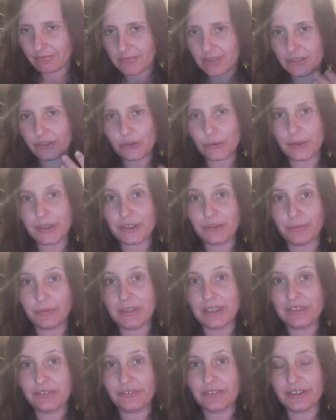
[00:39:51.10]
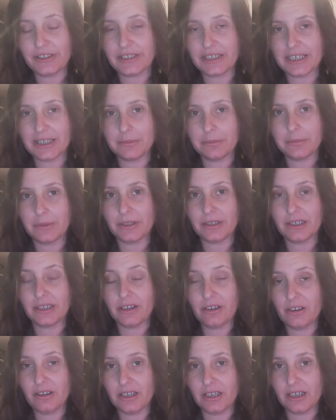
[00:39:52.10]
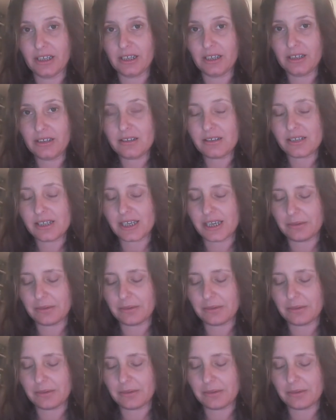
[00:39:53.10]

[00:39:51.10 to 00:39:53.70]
So I can really feel that in my higher heart.